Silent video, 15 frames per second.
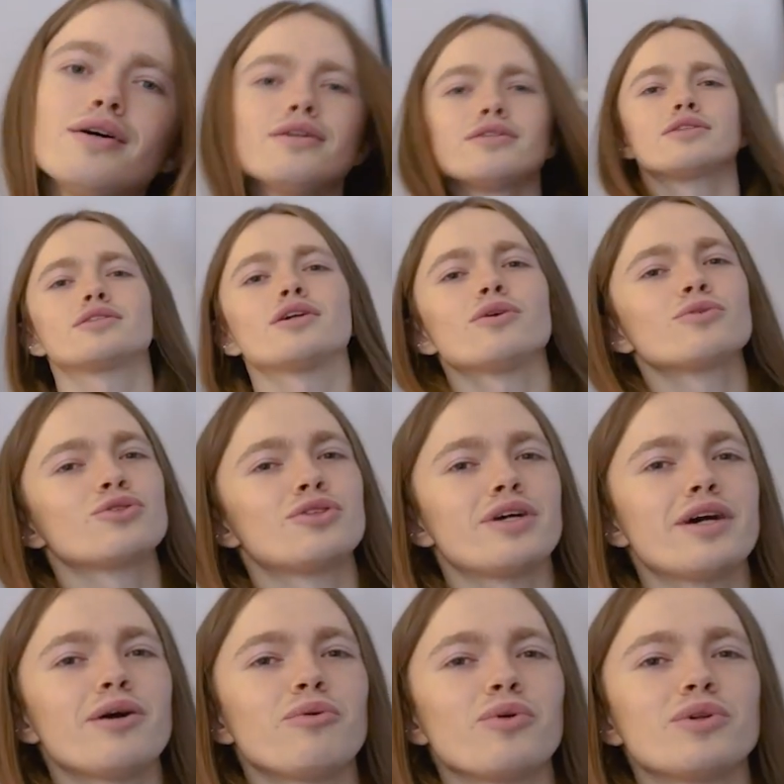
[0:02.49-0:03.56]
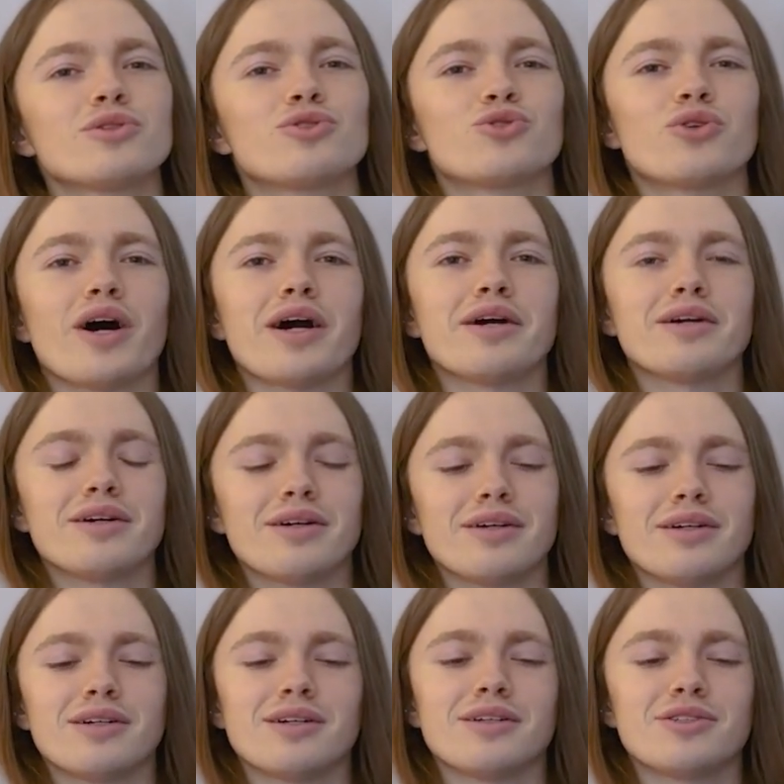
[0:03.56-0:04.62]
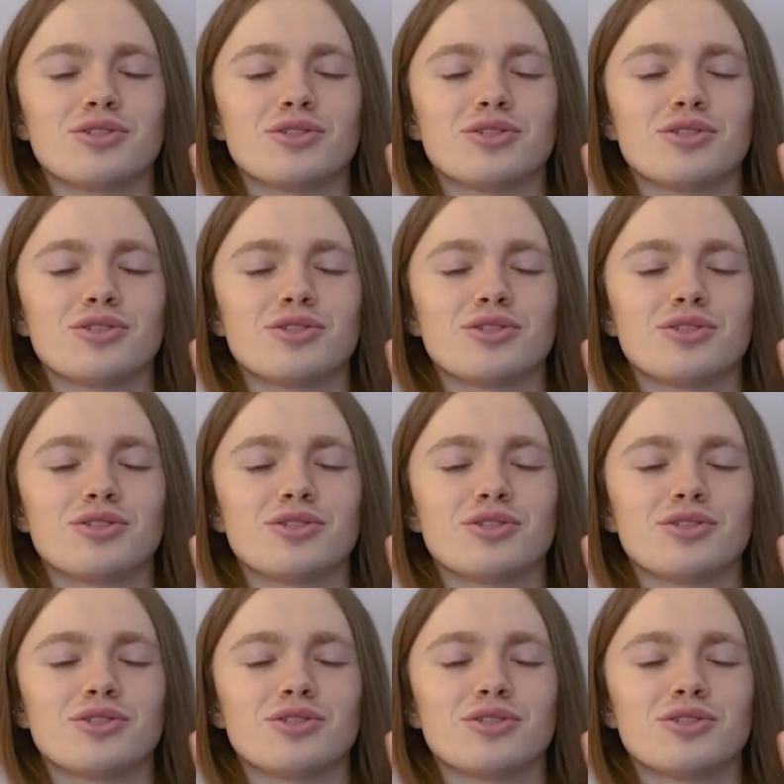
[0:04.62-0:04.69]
So today I will try uh,